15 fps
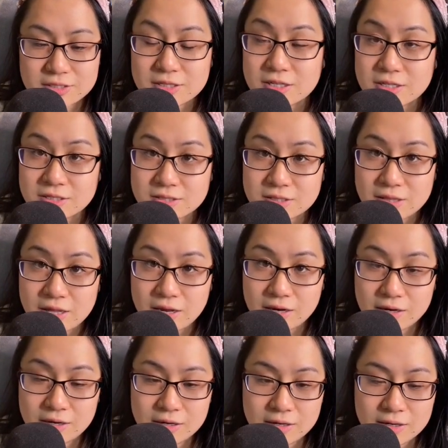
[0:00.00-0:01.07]
this thing.
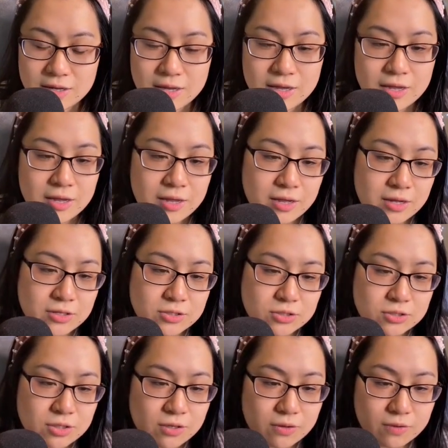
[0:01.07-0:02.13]

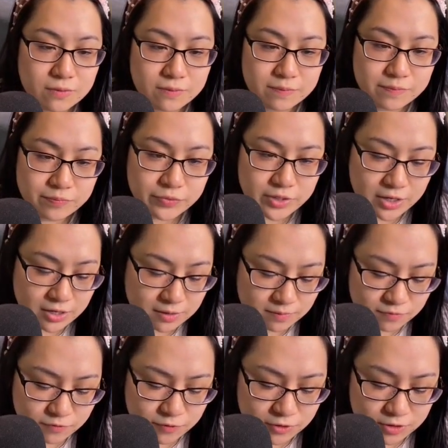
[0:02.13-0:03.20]
So
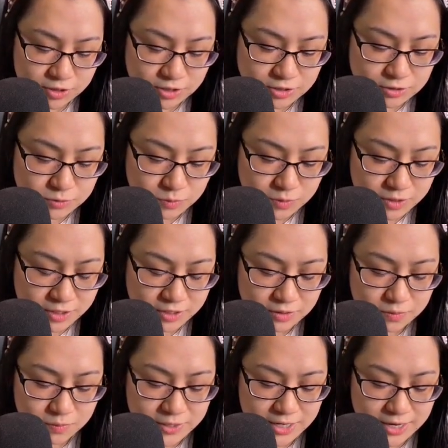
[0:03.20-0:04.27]
for this one,
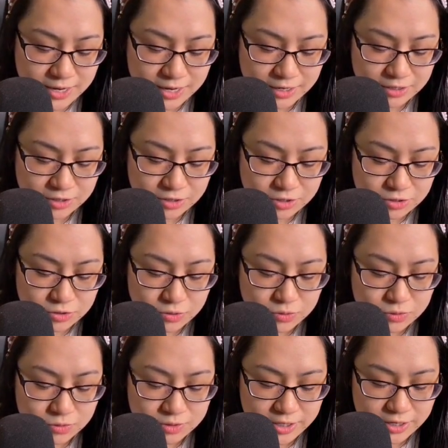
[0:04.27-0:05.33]
we had the
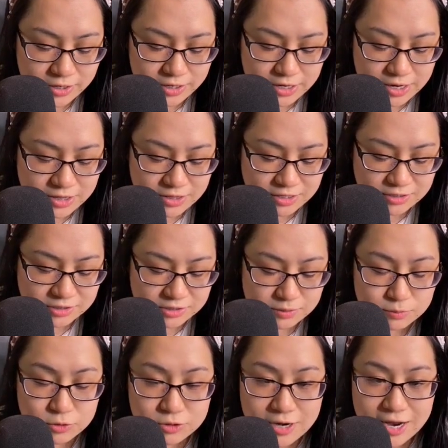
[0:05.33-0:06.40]
total area and then
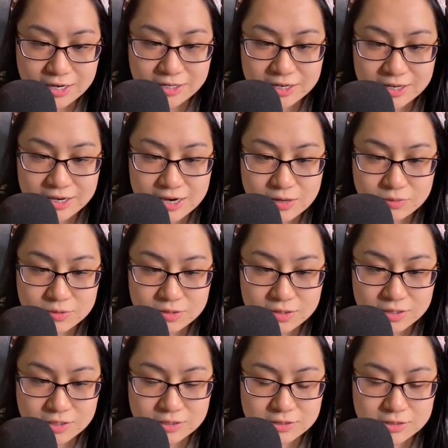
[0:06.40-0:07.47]
subtracting out
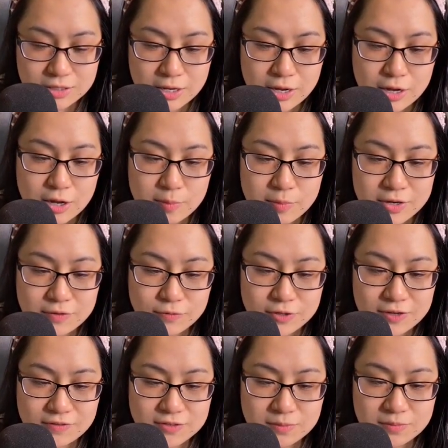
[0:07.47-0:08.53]
this. But if we
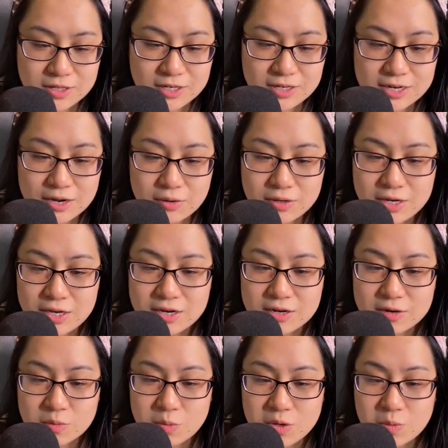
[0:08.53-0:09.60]
have something down
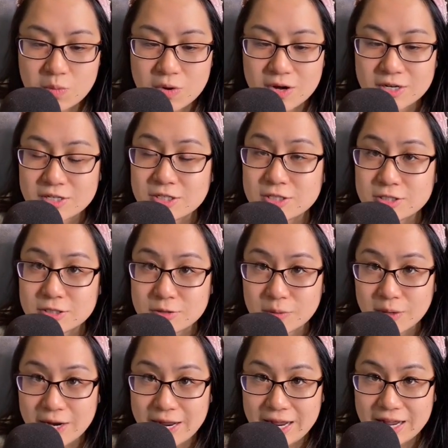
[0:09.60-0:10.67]
here, we want to
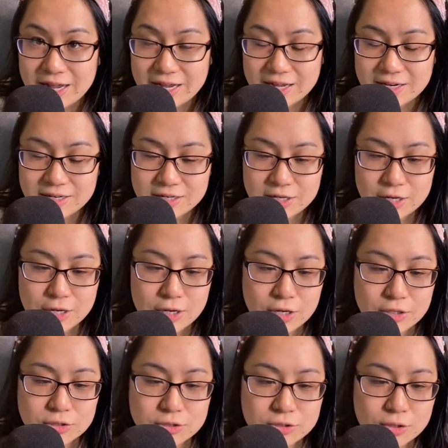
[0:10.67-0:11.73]
add.
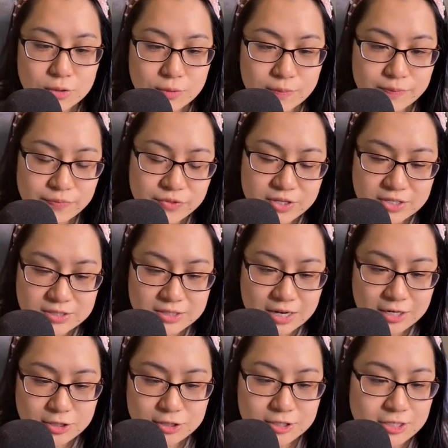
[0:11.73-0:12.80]
So this
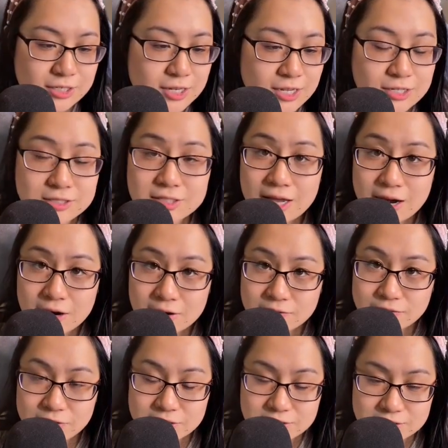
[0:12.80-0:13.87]
actually takes care of
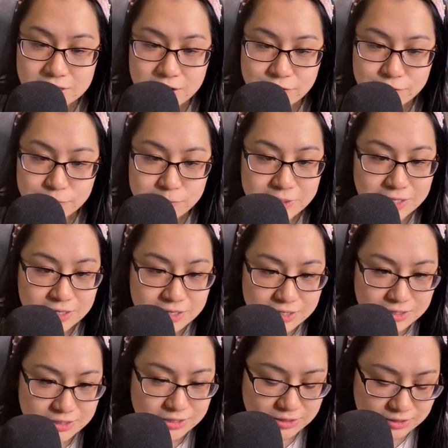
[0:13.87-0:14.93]
itself,
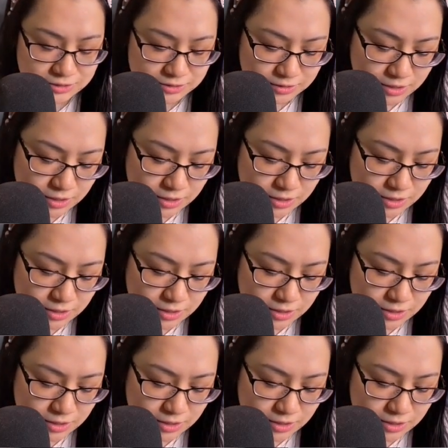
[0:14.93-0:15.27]
because